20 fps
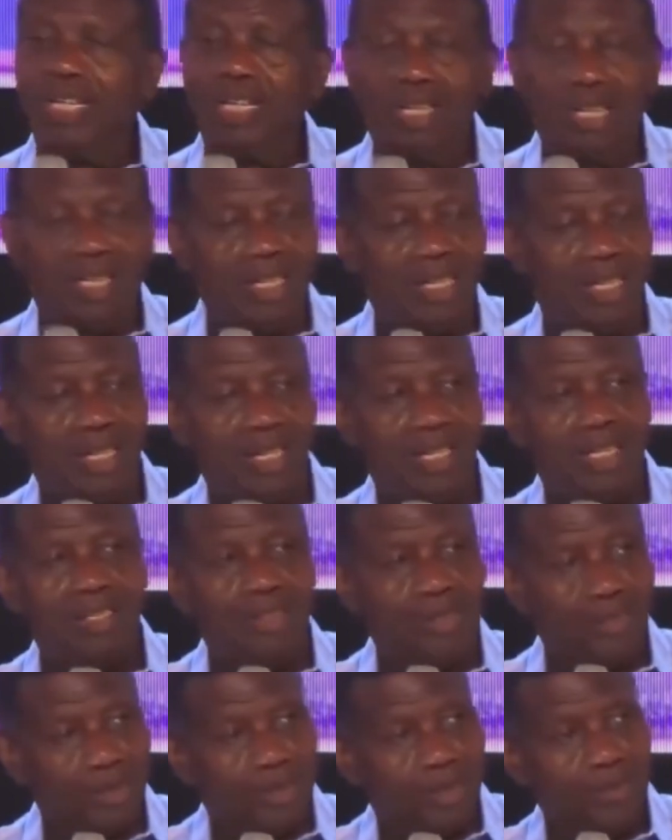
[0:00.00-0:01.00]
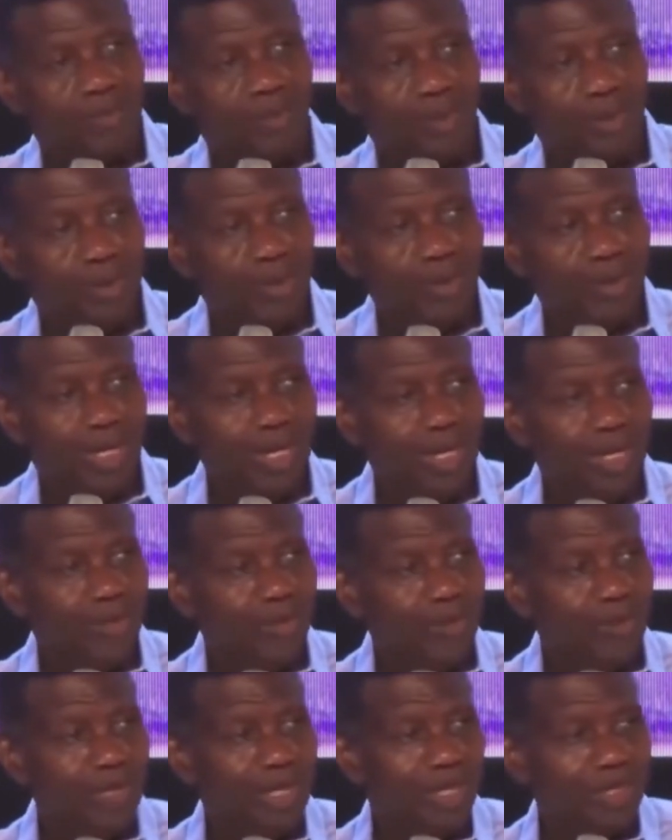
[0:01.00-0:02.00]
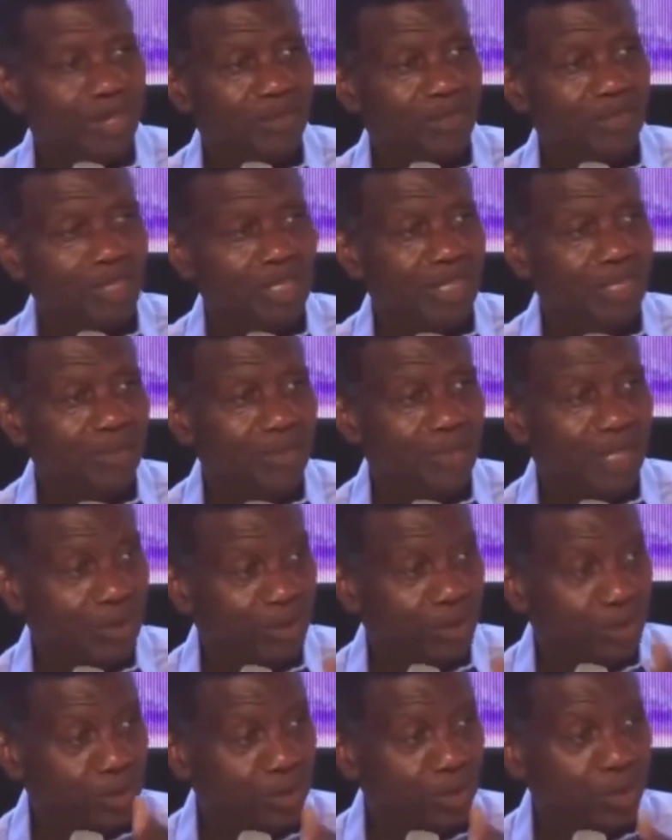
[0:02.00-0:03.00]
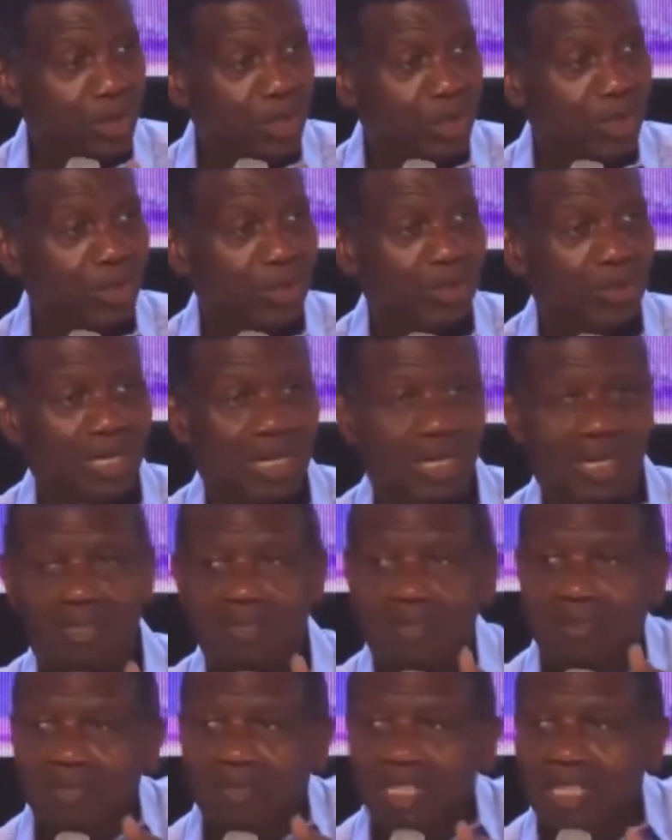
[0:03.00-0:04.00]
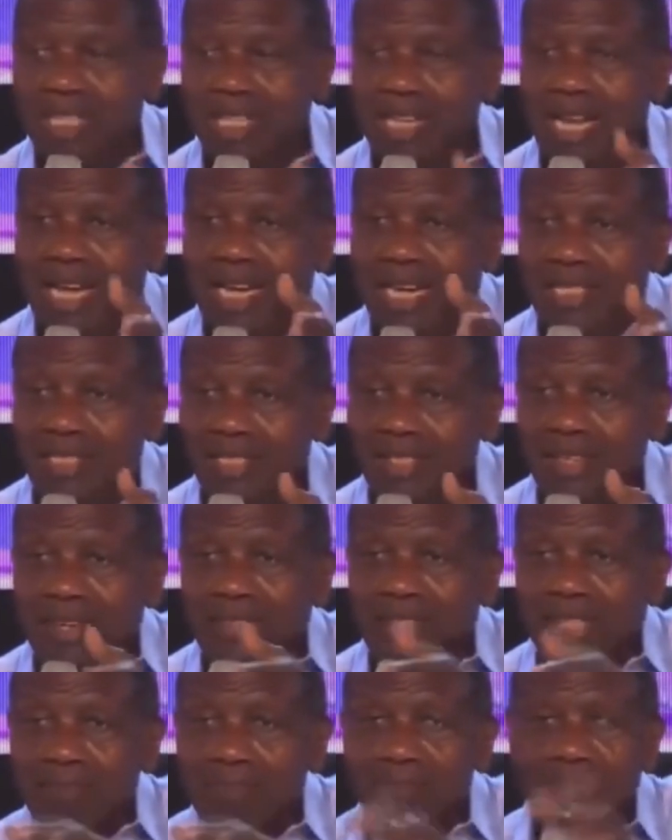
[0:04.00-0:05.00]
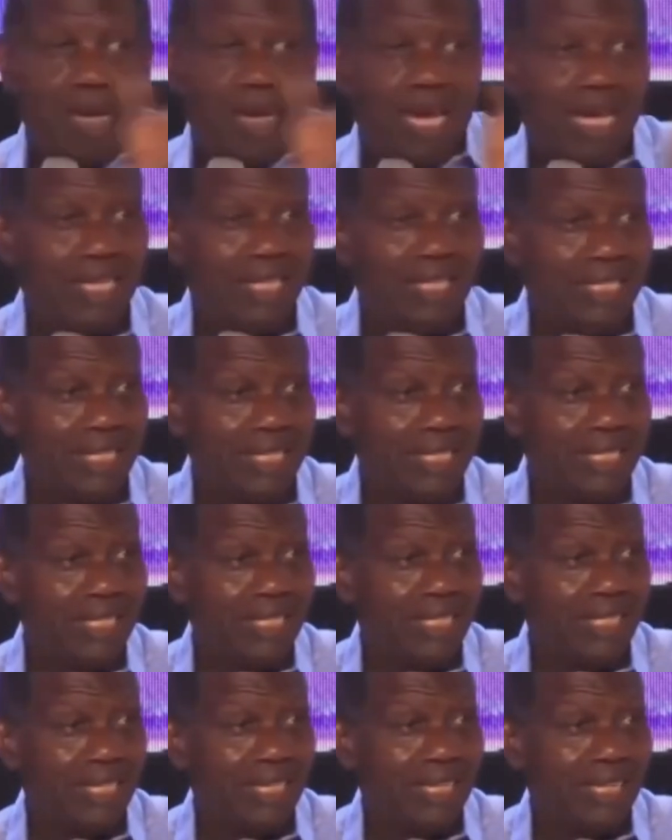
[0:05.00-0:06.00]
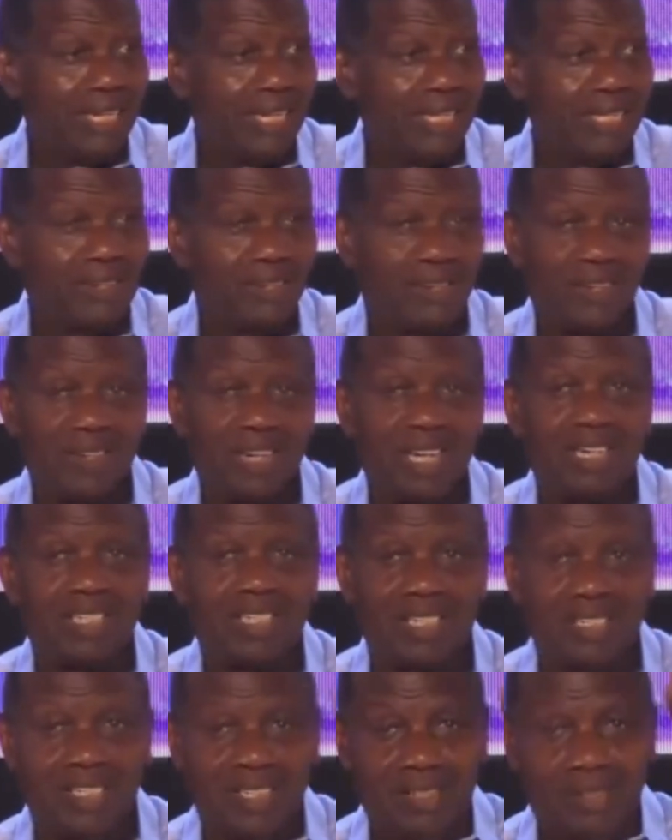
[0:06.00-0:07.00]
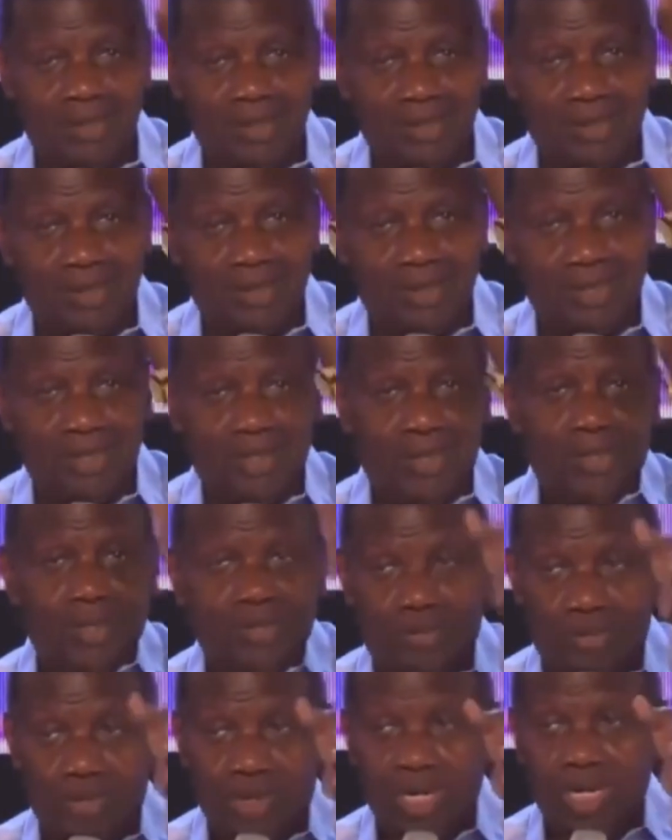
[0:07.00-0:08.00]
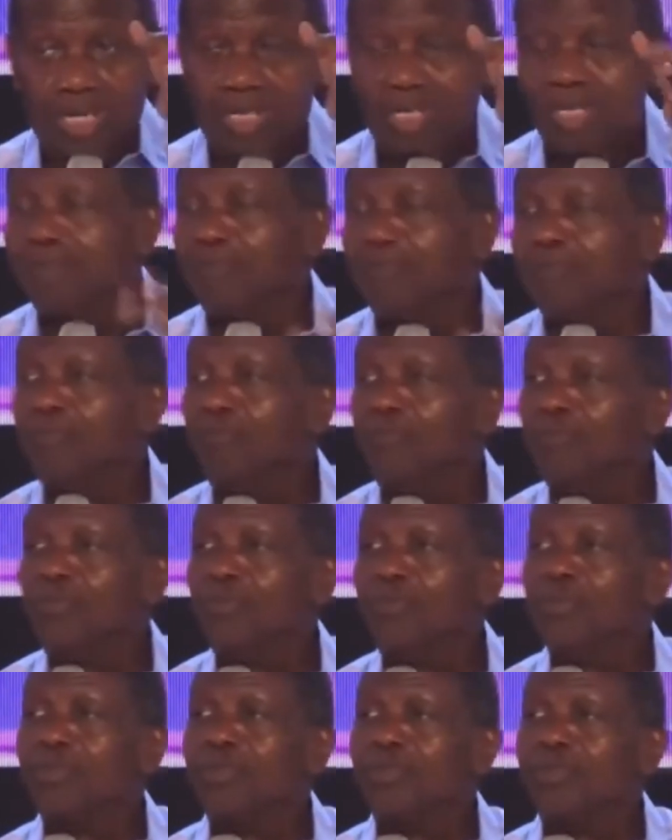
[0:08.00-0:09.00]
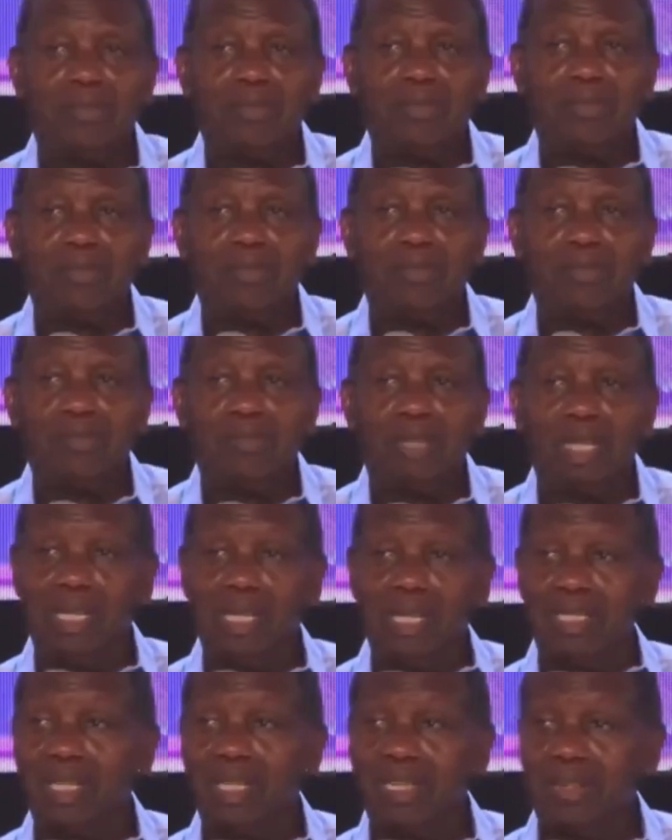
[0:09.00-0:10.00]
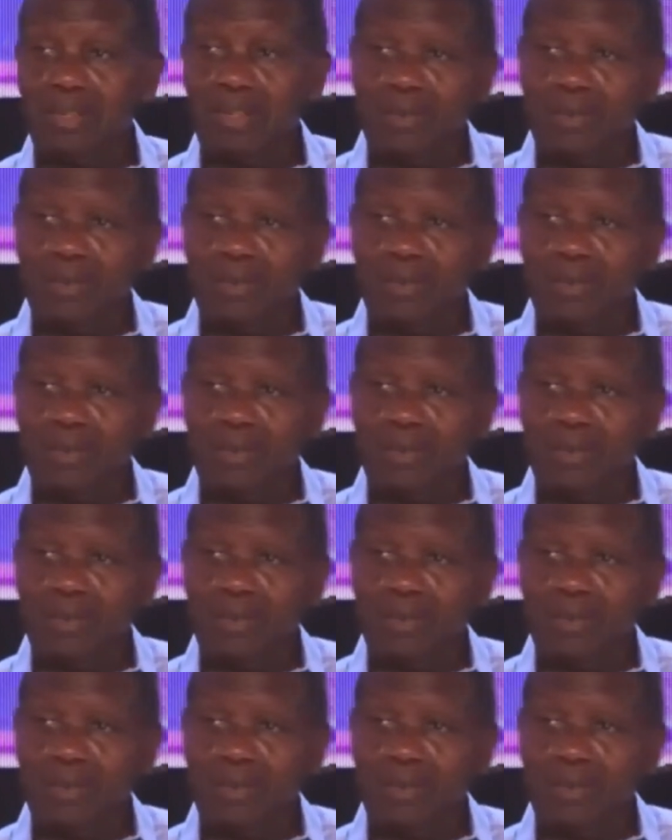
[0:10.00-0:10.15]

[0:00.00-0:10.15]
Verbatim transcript: At least those of you who know a little bit of physics will say, sure. I mean, light doesn't bend at corners, it goes straight. But later on we